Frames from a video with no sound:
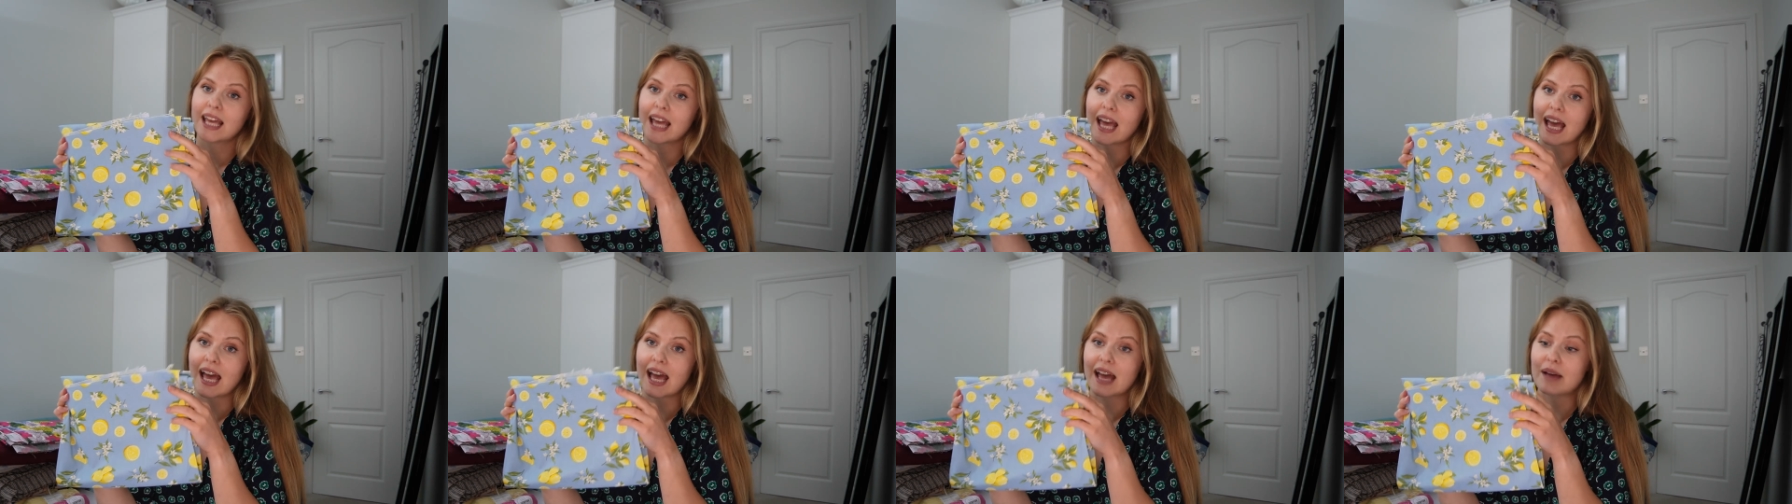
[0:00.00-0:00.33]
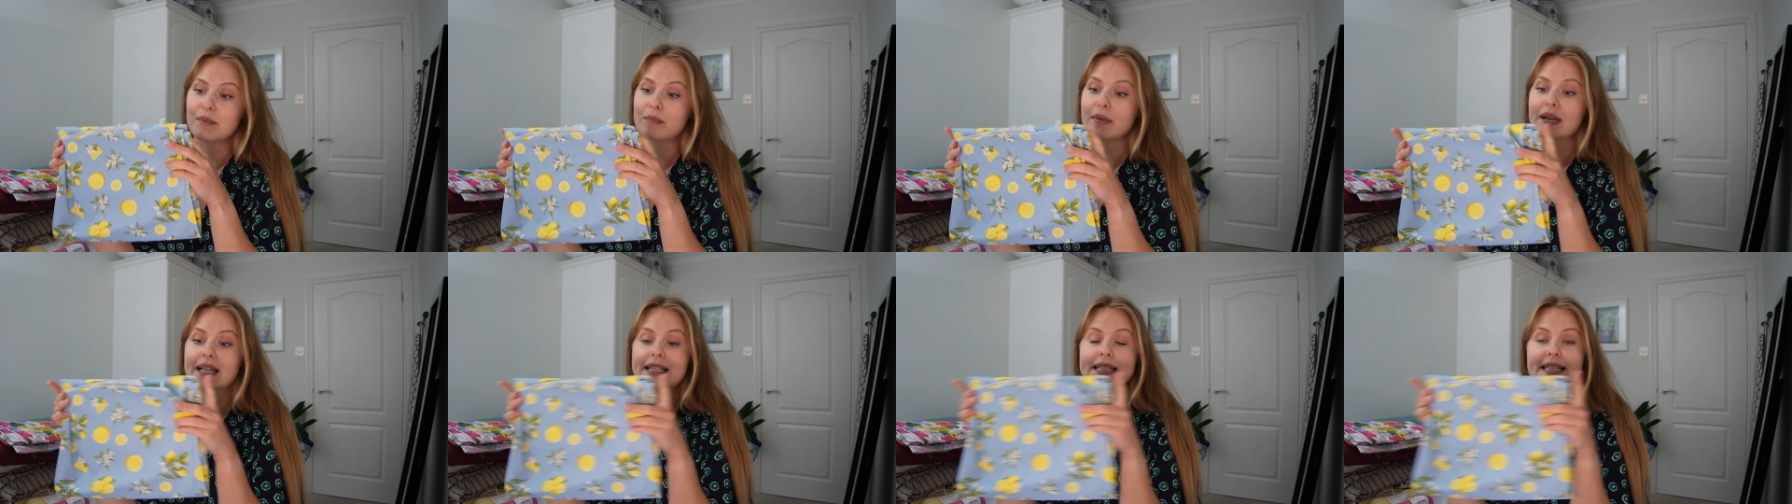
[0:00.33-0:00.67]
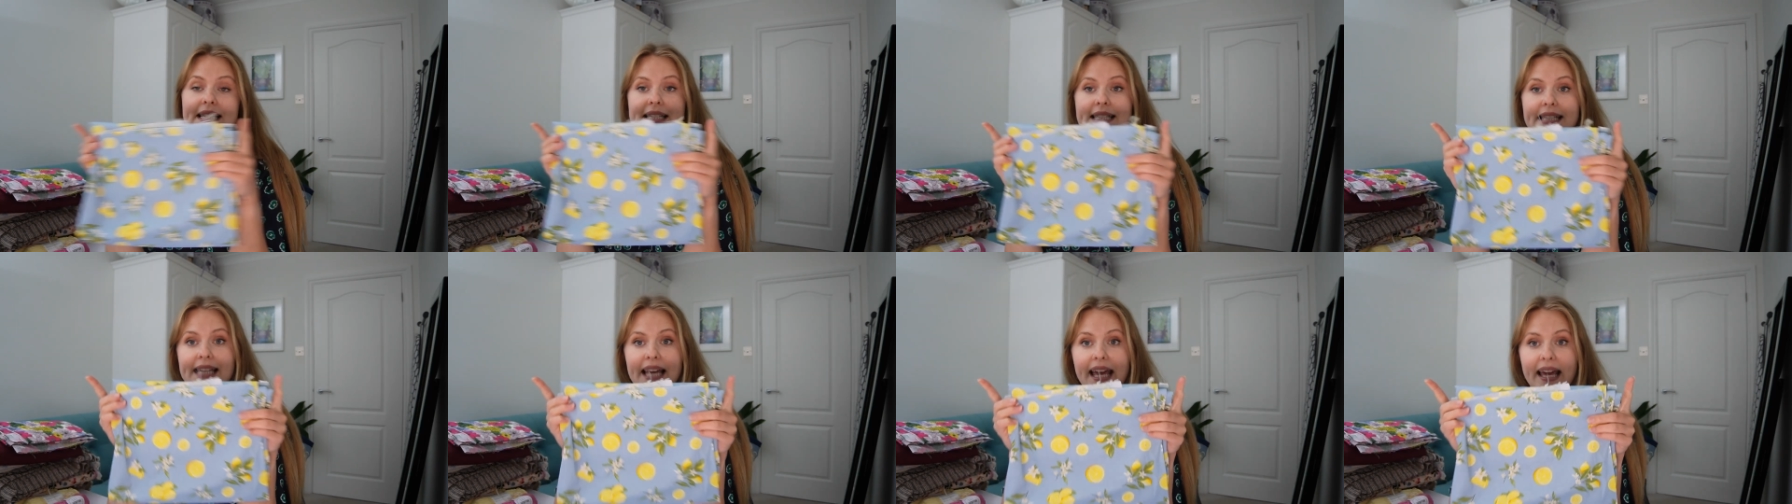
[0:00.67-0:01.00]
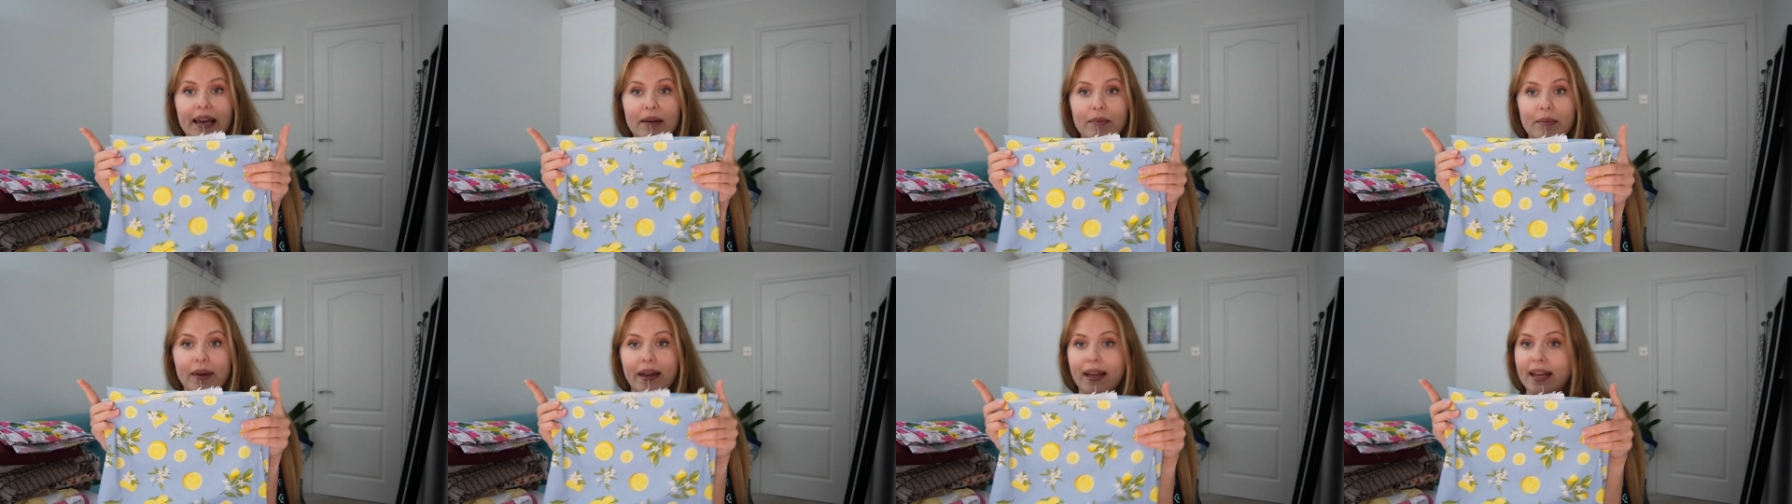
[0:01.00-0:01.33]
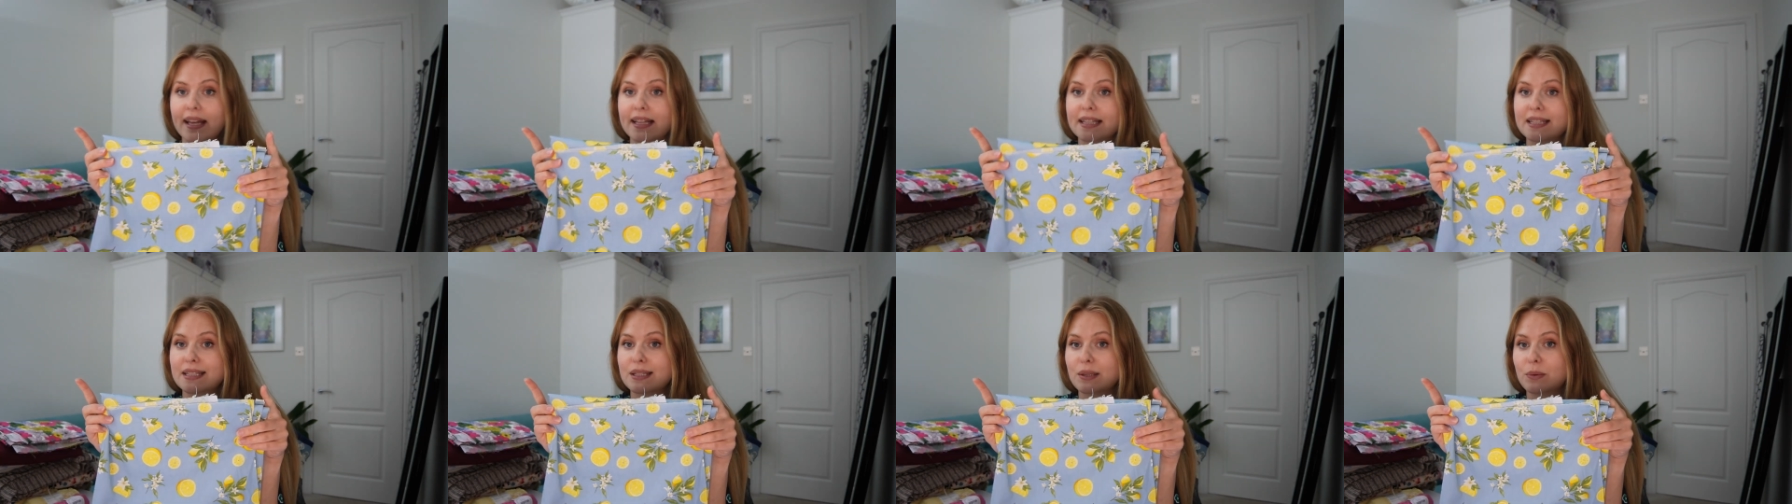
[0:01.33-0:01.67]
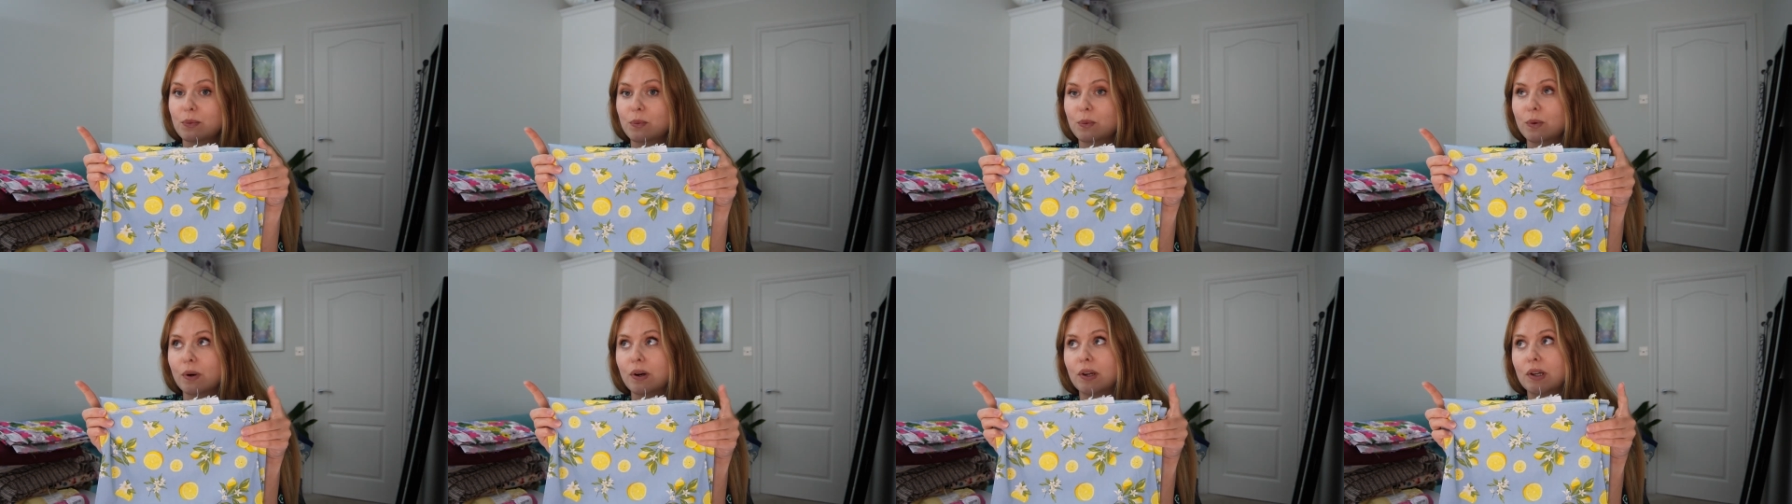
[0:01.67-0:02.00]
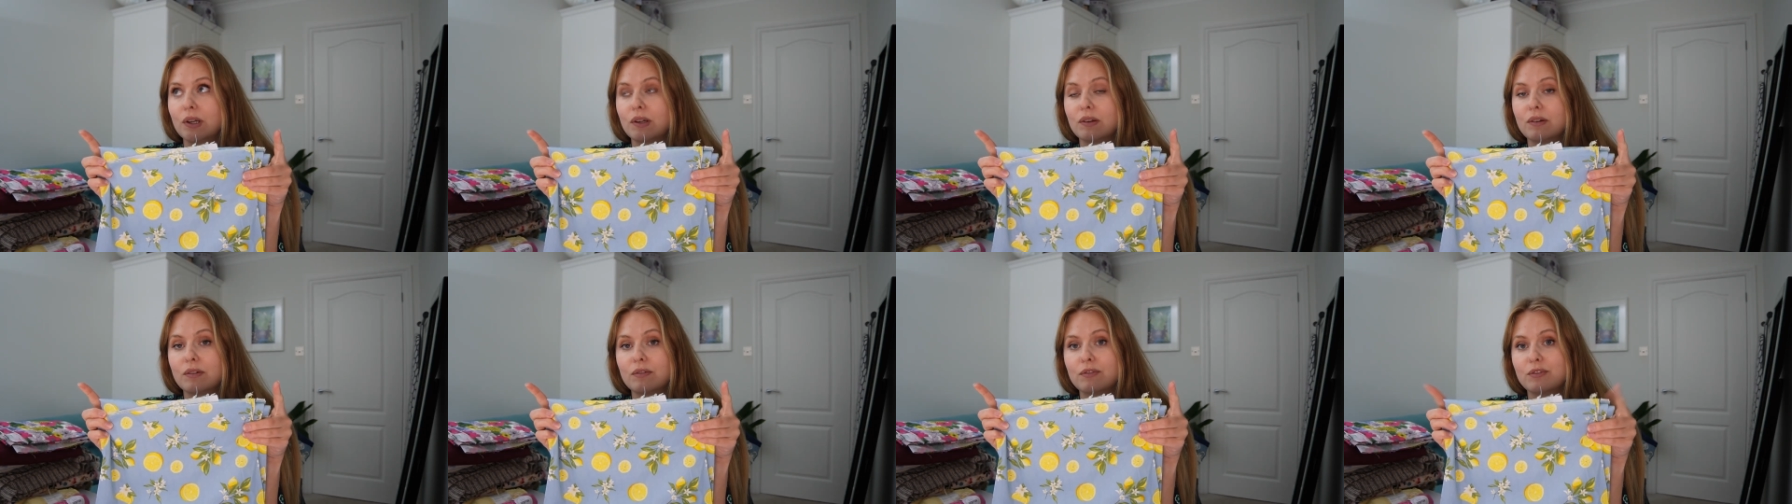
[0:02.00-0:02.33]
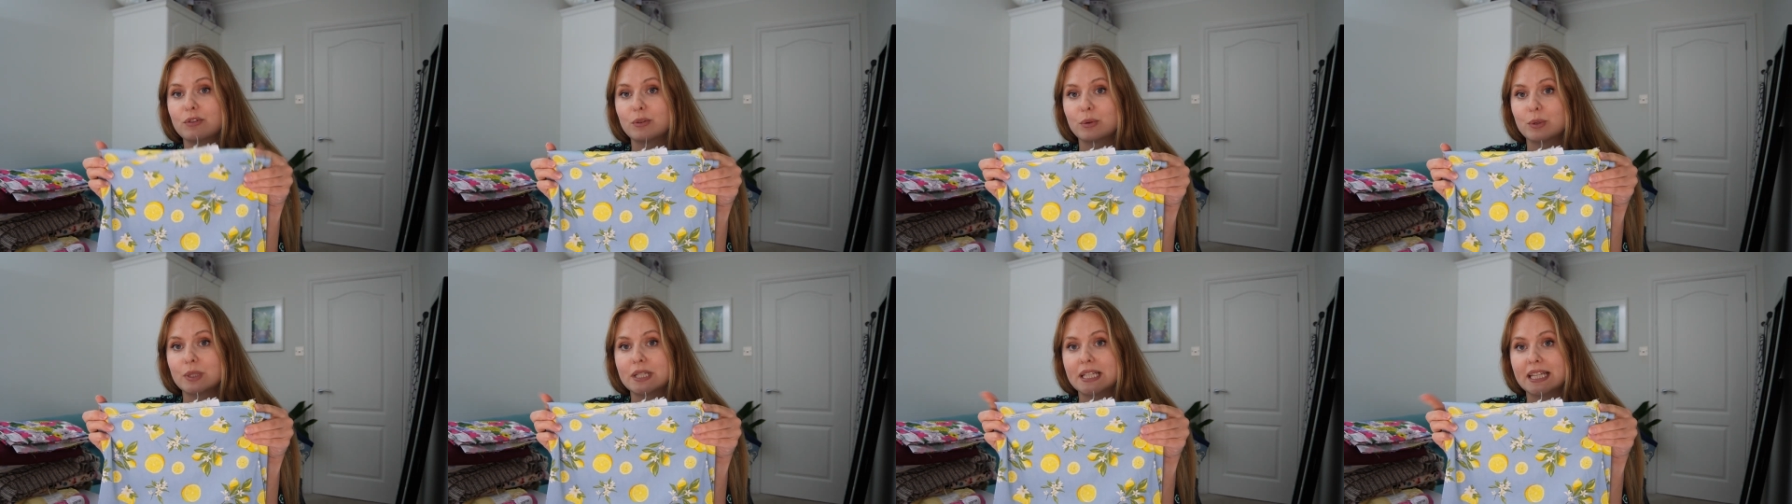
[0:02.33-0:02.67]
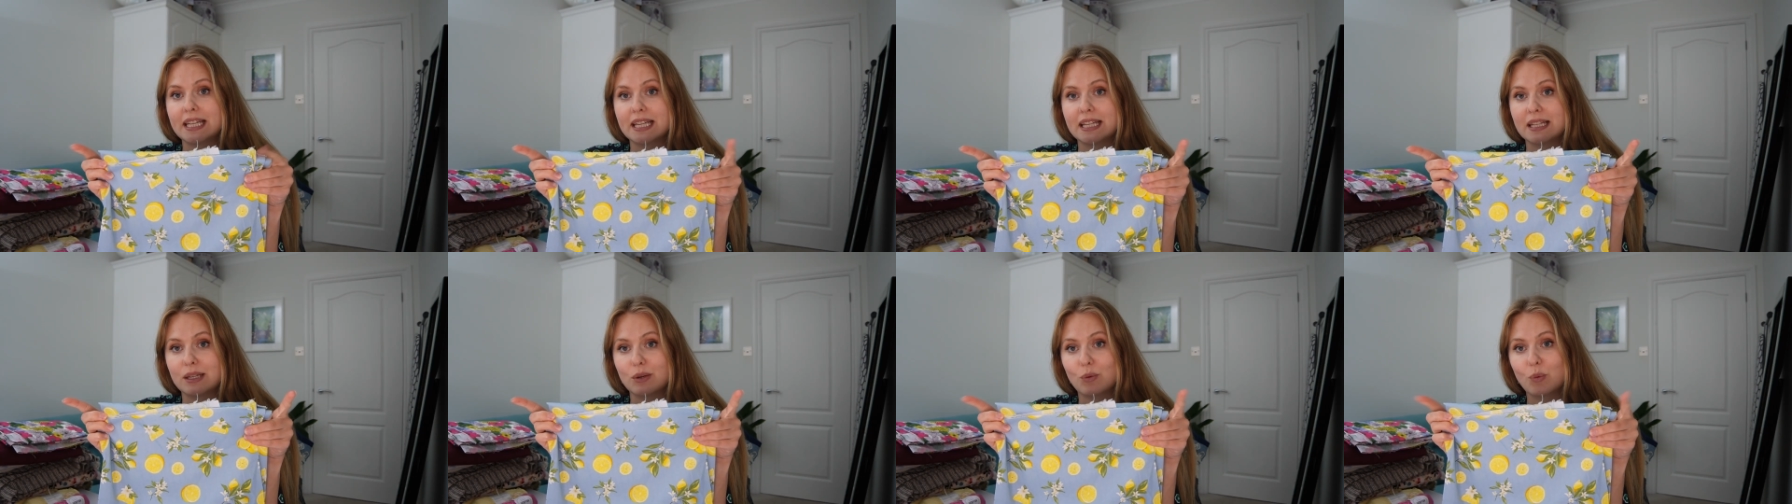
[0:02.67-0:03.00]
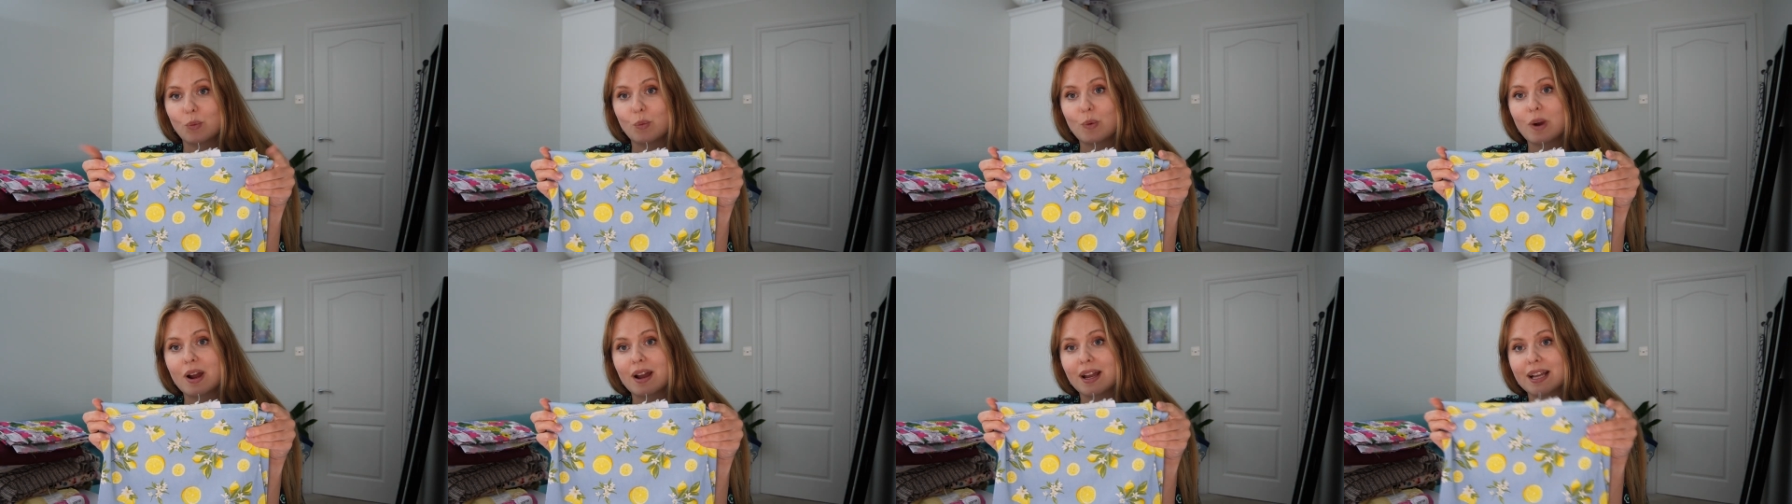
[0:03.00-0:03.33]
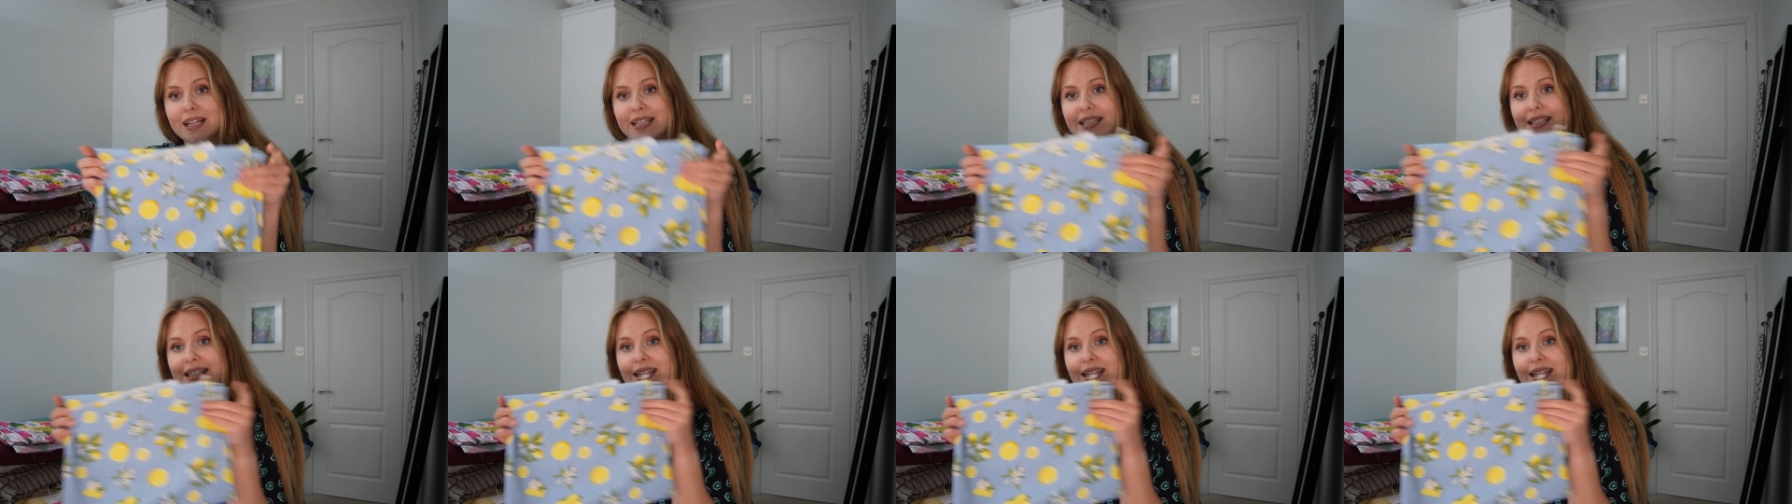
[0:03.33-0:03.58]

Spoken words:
It's the same, it's 114 wide,